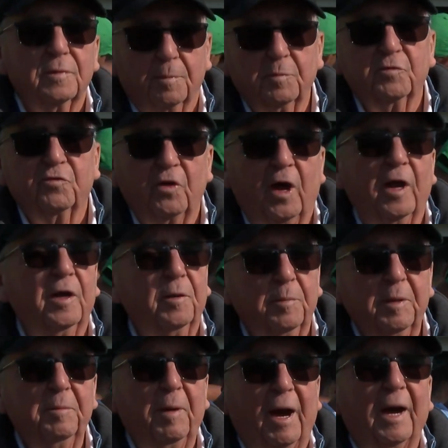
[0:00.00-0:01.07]
I'm excited to
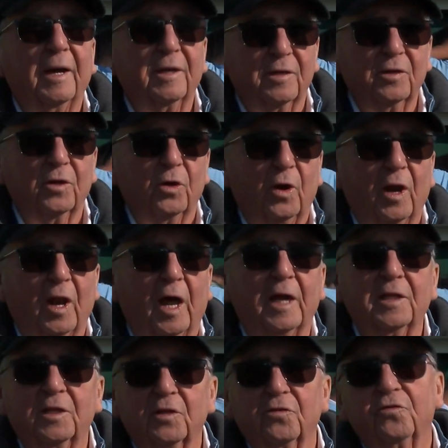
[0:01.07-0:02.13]
be back. You know, I
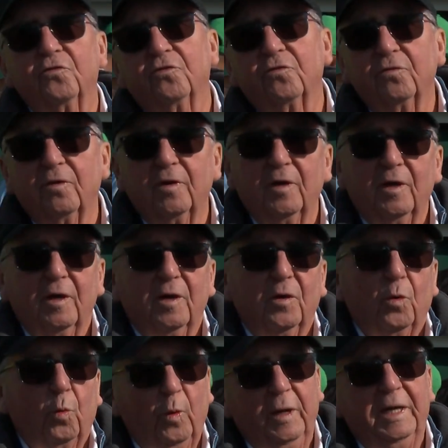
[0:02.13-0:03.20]
like this
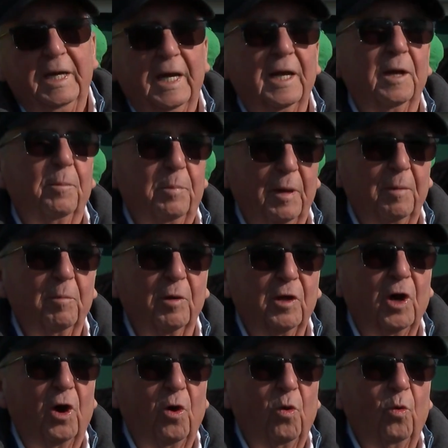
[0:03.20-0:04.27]
weekend at
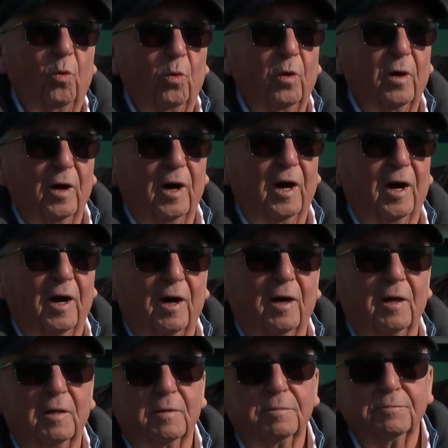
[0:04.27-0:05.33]

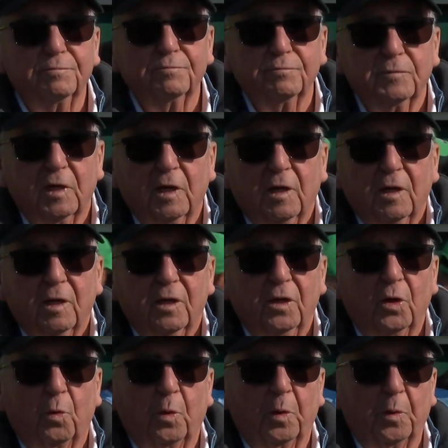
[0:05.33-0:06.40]
Pimlico. We
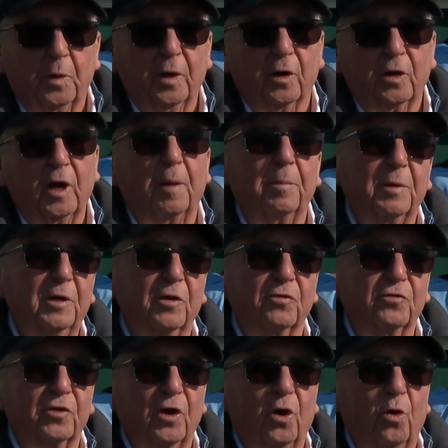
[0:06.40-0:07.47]
were here a couple of
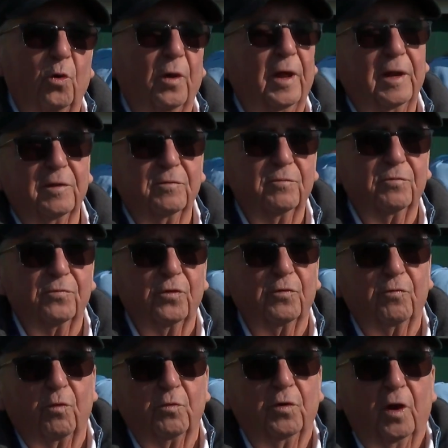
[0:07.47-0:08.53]
years ago and had 3 or
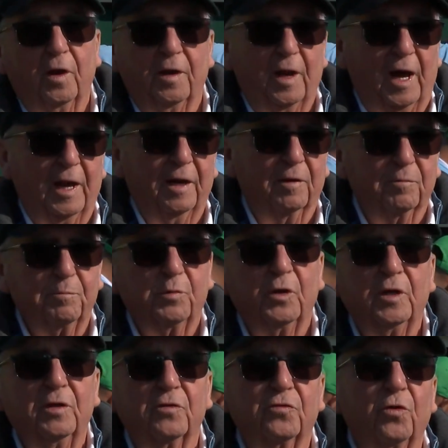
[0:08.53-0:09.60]
4, not a
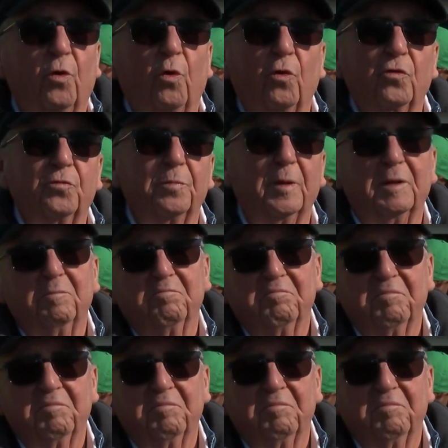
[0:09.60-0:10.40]
Preakness horse, but